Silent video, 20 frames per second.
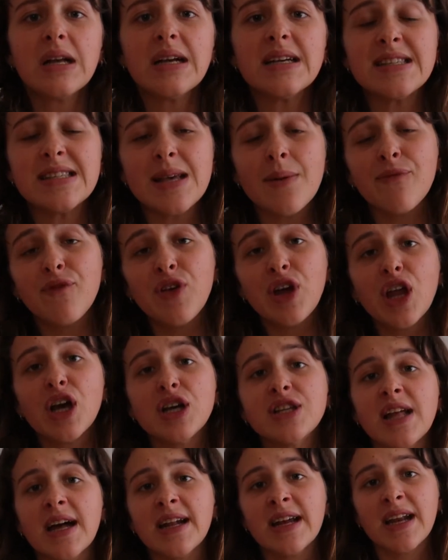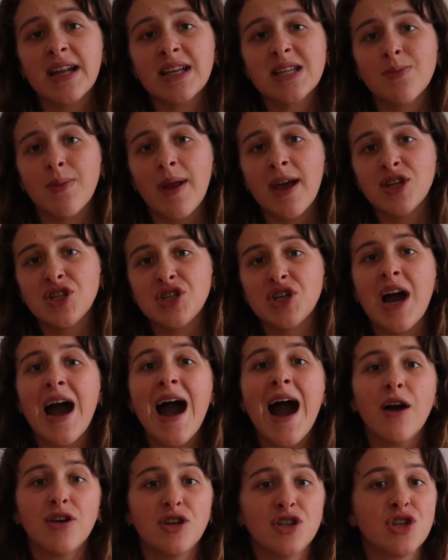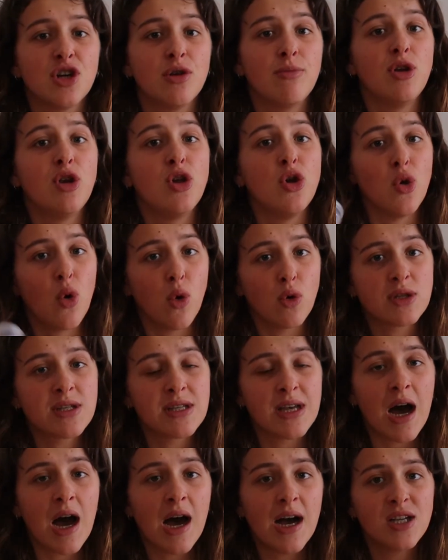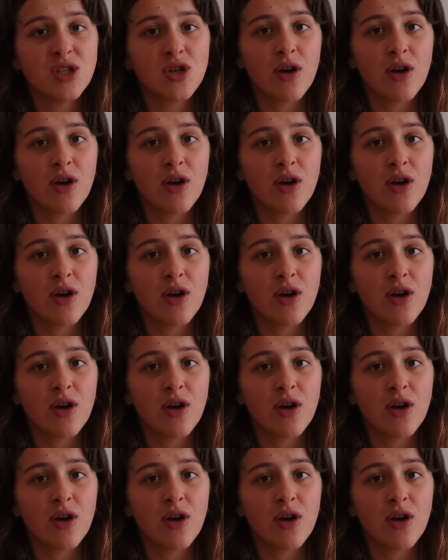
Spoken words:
some videos that can explain to you how to determine your size